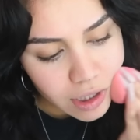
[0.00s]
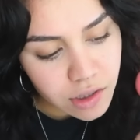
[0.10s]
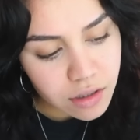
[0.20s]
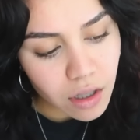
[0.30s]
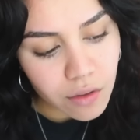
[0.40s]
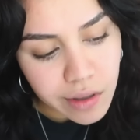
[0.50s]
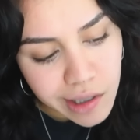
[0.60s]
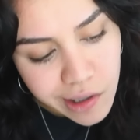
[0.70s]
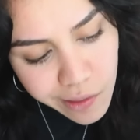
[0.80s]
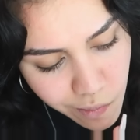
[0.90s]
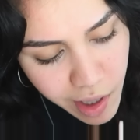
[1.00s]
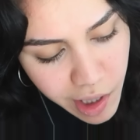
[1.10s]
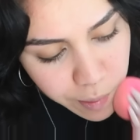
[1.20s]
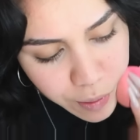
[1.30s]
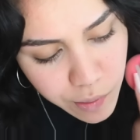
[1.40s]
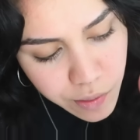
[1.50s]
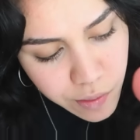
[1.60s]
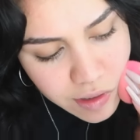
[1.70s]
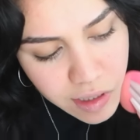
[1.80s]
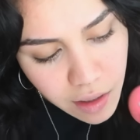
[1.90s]
I don't need makeup
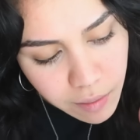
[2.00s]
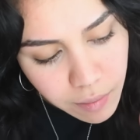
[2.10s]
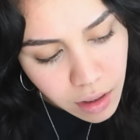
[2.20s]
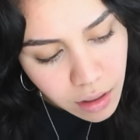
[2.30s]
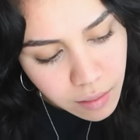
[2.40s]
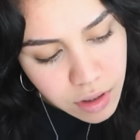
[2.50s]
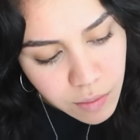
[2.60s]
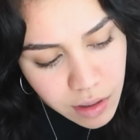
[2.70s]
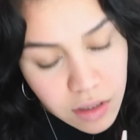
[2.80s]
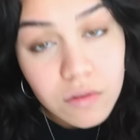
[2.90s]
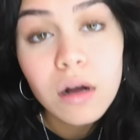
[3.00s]
gurus telling me I'm doing this